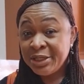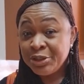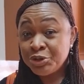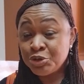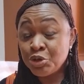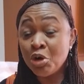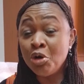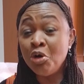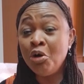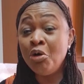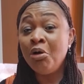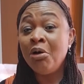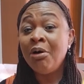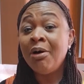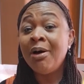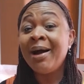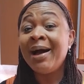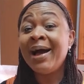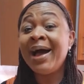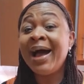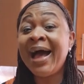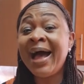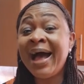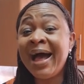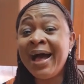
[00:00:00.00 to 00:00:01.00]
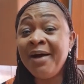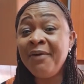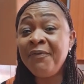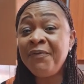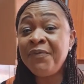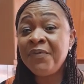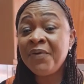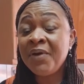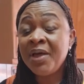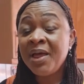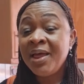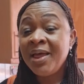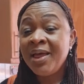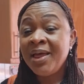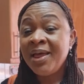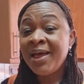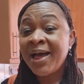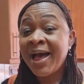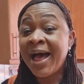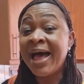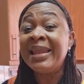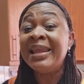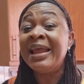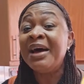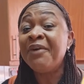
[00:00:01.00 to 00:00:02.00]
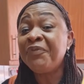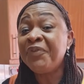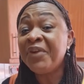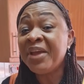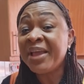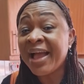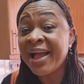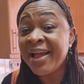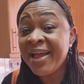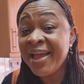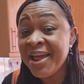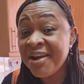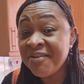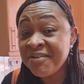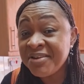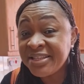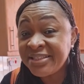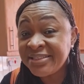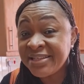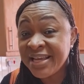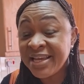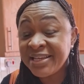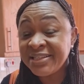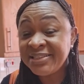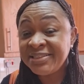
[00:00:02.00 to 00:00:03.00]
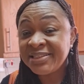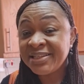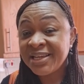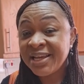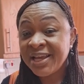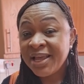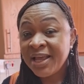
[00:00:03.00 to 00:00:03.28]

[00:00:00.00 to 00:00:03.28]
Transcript: to have an African heritage